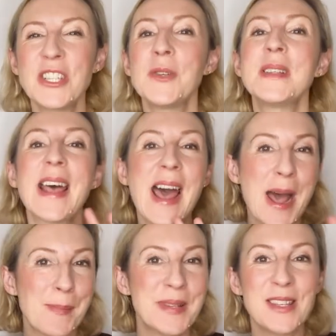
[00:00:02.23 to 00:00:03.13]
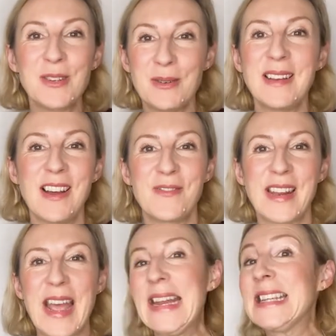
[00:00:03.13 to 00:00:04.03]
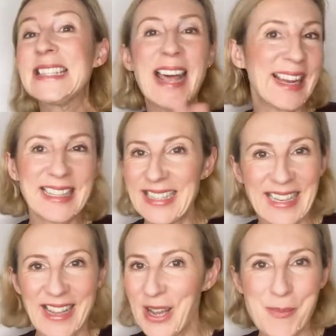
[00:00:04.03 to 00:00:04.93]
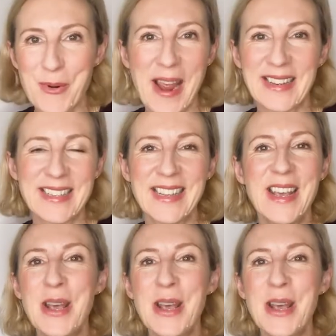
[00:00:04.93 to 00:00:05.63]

She was absolutely lovely and exactly like her brand.